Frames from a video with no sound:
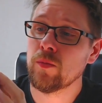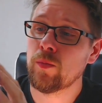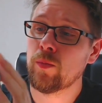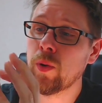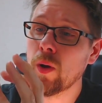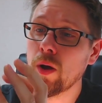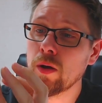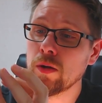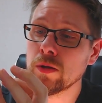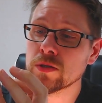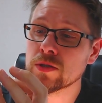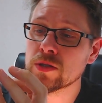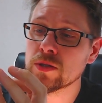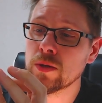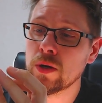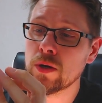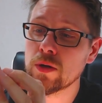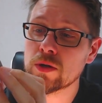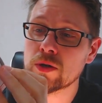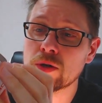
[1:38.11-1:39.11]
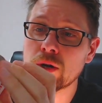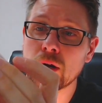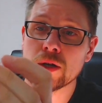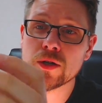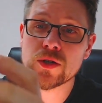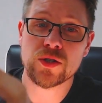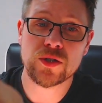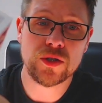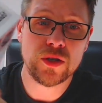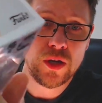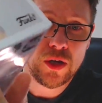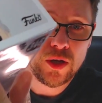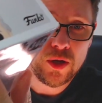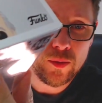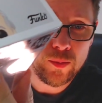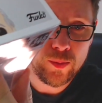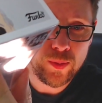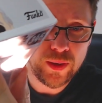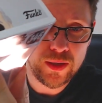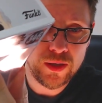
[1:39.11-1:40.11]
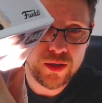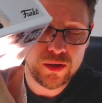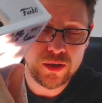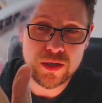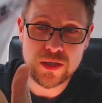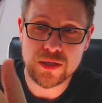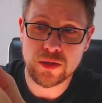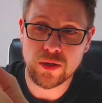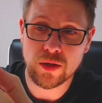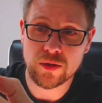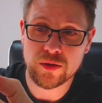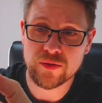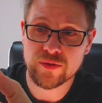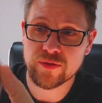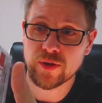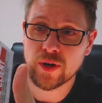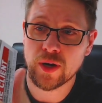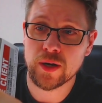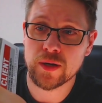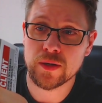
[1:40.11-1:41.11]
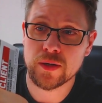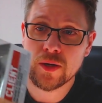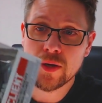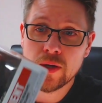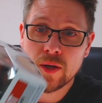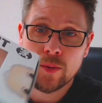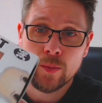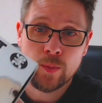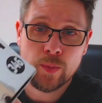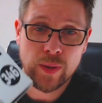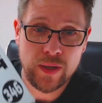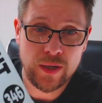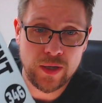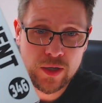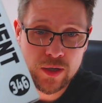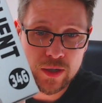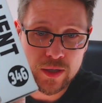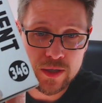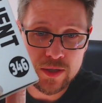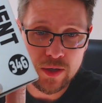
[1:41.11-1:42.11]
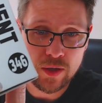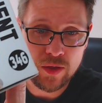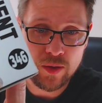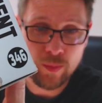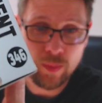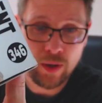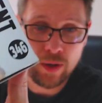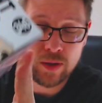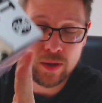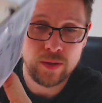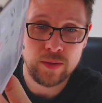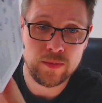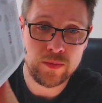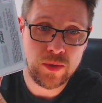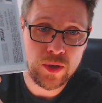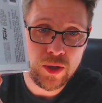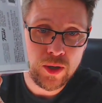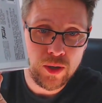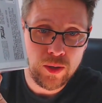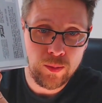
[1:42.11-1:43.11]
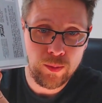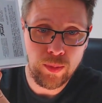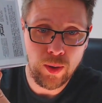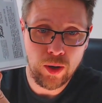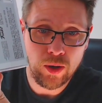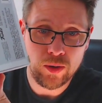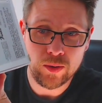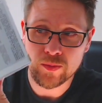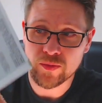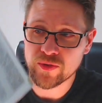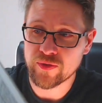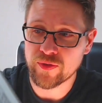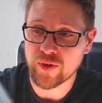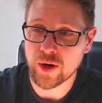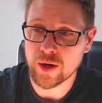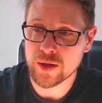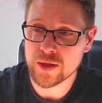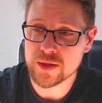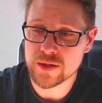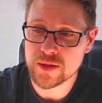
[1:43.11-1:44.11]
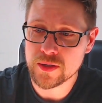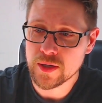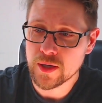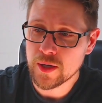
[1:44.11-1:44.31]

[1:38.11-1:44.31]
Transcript: but also all crushed. Big crease along the front, big crease on the bottom. Bottom's fucked.